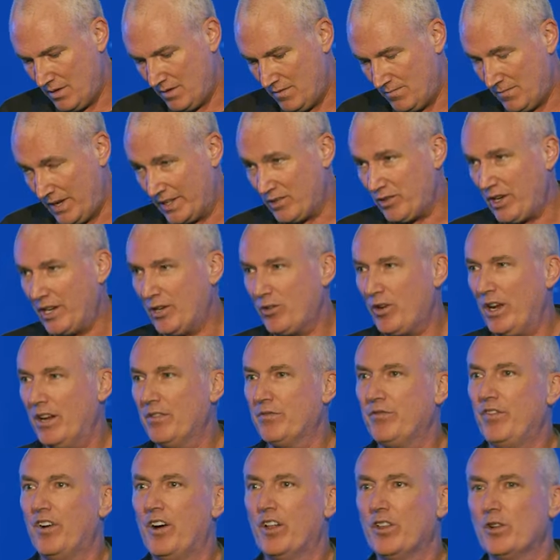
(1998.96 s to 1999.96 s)
My great
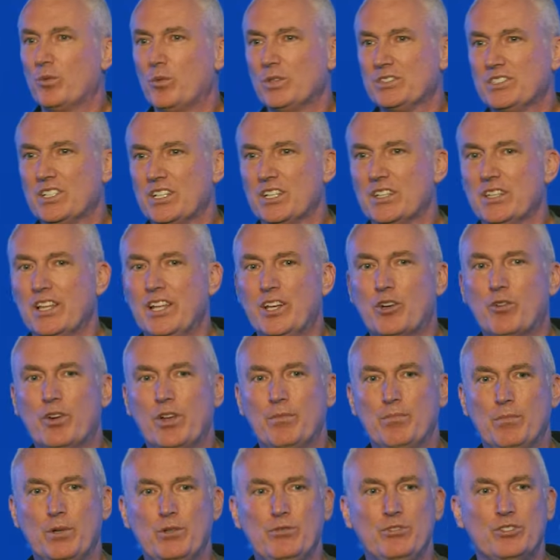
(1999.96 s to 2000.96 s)
grandfather was an
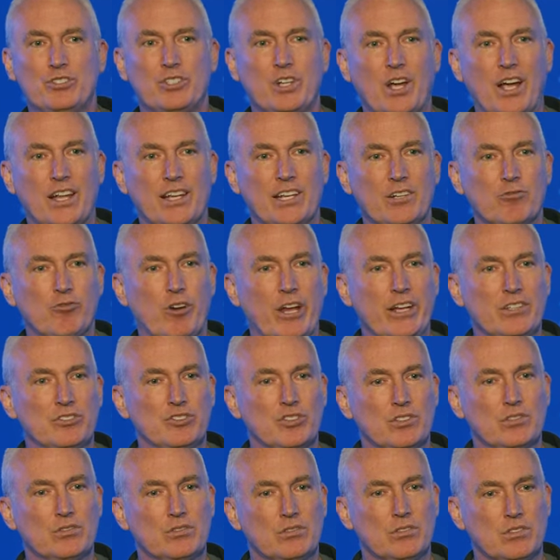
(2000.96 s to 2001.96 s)
illiterate moonshining
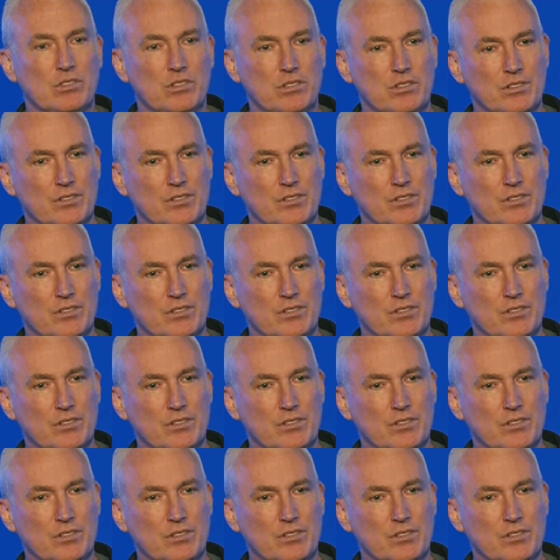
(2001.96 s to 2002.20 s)
racist.